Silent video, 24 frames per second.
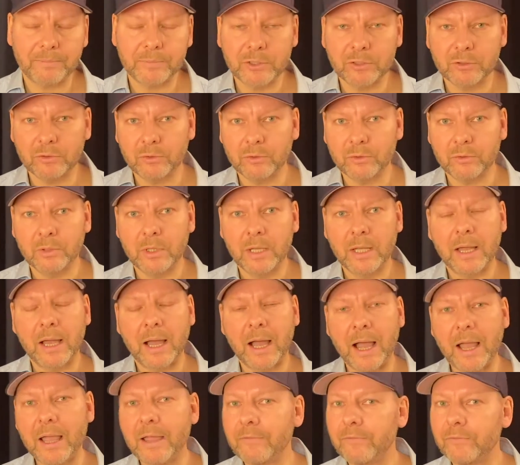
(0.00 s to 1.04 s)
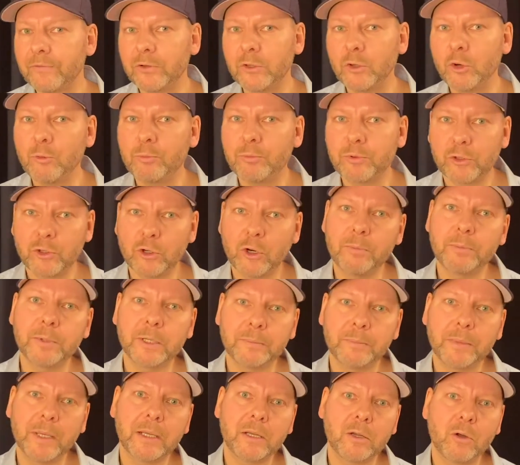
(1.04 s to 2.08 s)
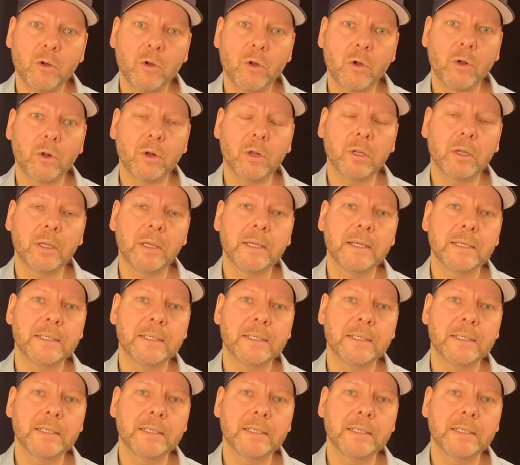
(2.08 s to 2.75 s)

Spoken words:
So I have no problem at all